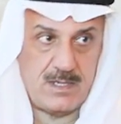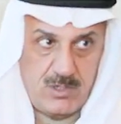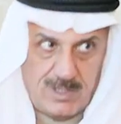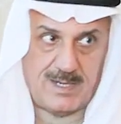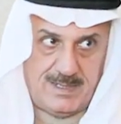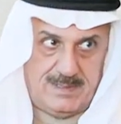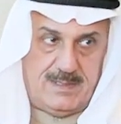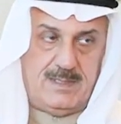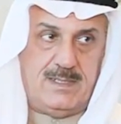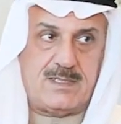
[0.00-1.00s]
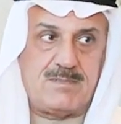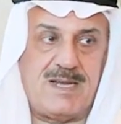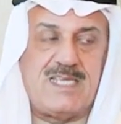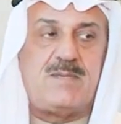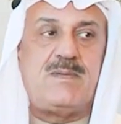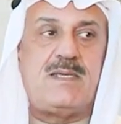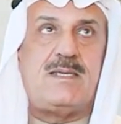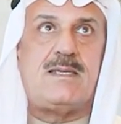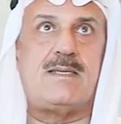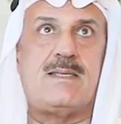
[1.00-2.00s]
You are right. It might
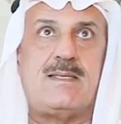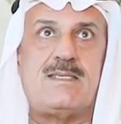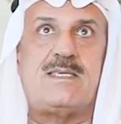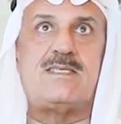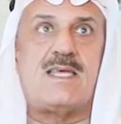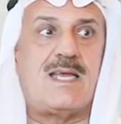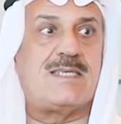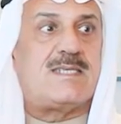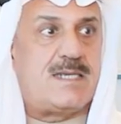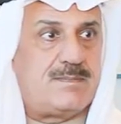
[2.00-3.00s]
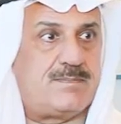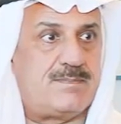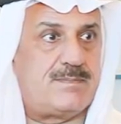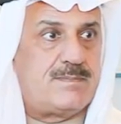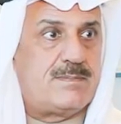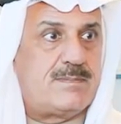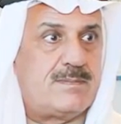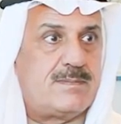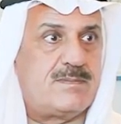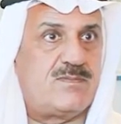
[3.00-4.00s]
be this is the right time
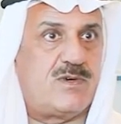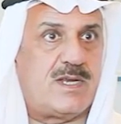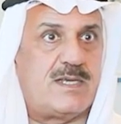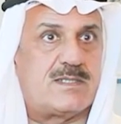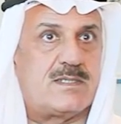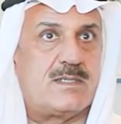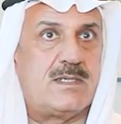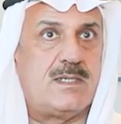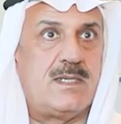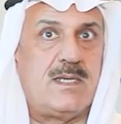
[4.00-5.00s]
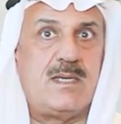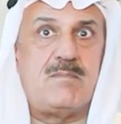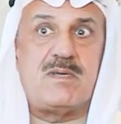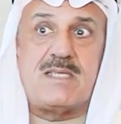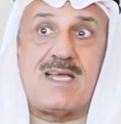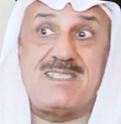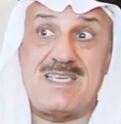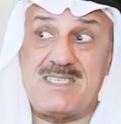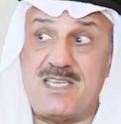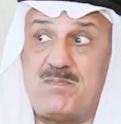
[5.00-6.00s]
for us but as
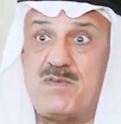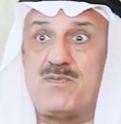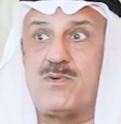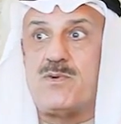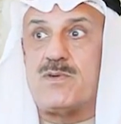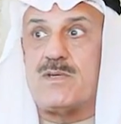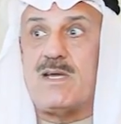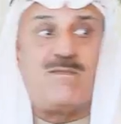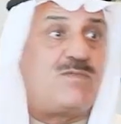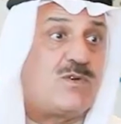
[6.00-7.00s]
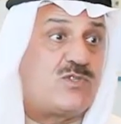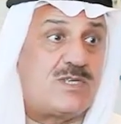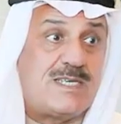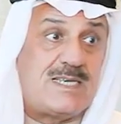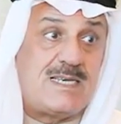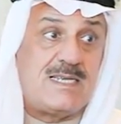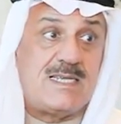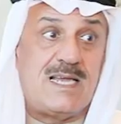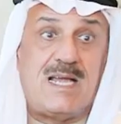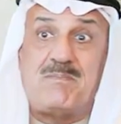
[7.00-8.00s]
I said before, unfortunately,
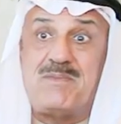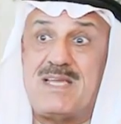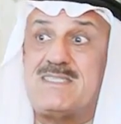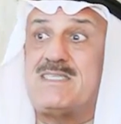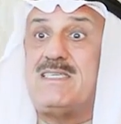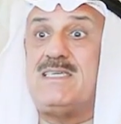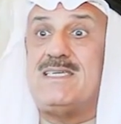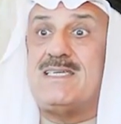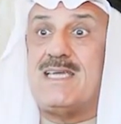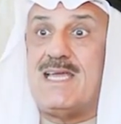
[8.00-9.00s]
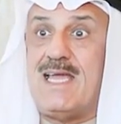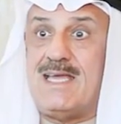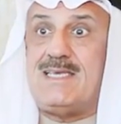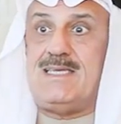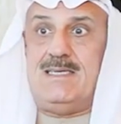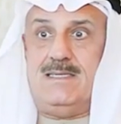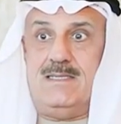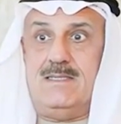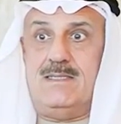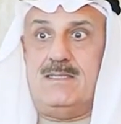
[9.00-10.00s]
I'm not seeing any.
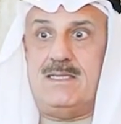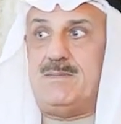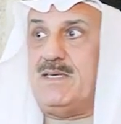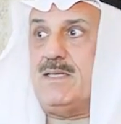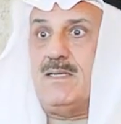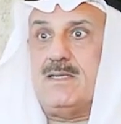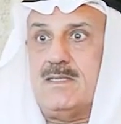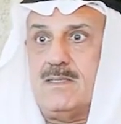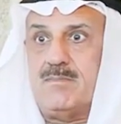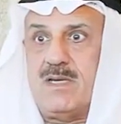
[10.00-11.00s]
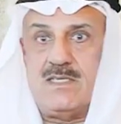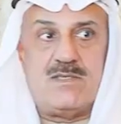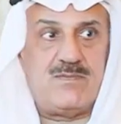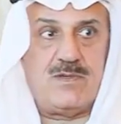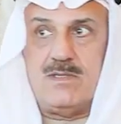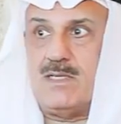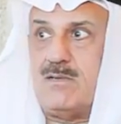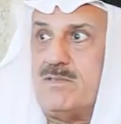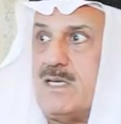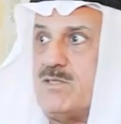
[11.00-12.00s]
I mean, price of oil
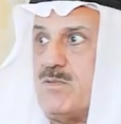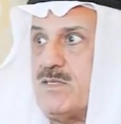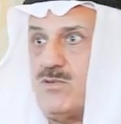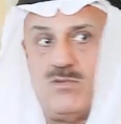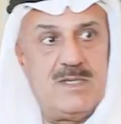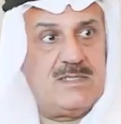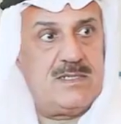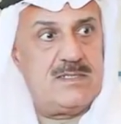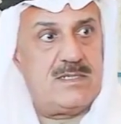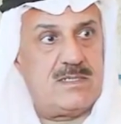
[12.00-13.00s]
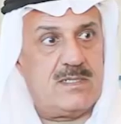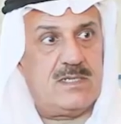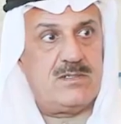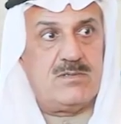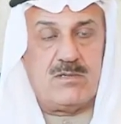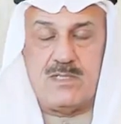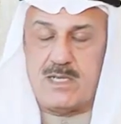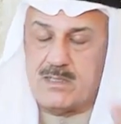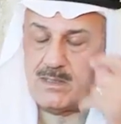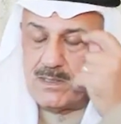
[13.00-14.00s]
now it has what two months since it started to go
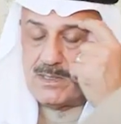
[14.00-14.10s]
down.